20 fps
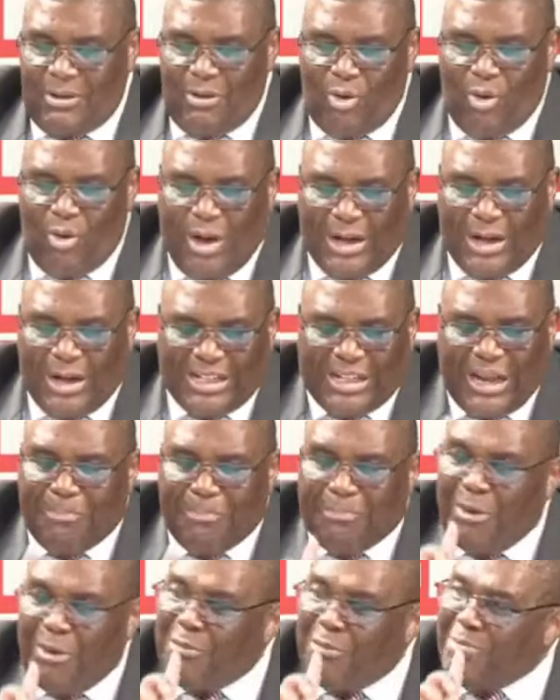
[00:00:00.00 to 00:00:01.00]
What type
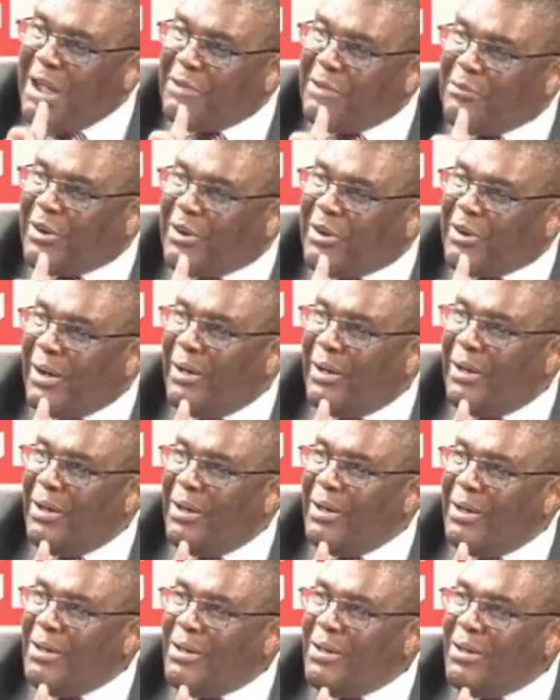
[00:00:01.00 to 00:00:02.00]
of Biafra
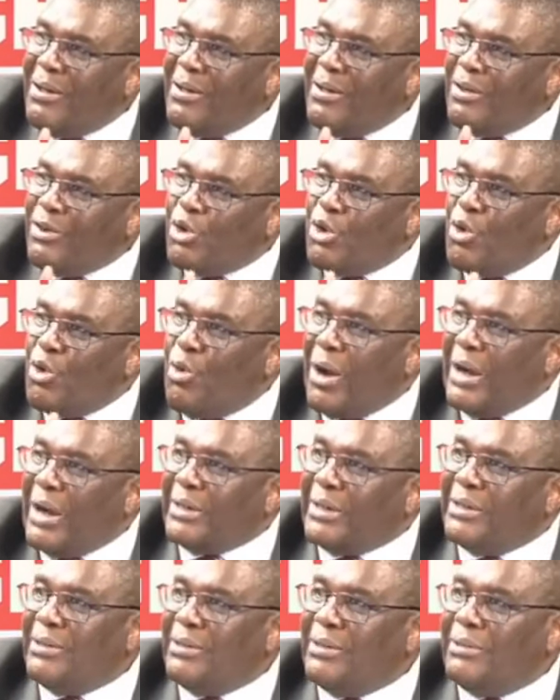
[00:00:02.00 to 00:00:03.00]
do you want?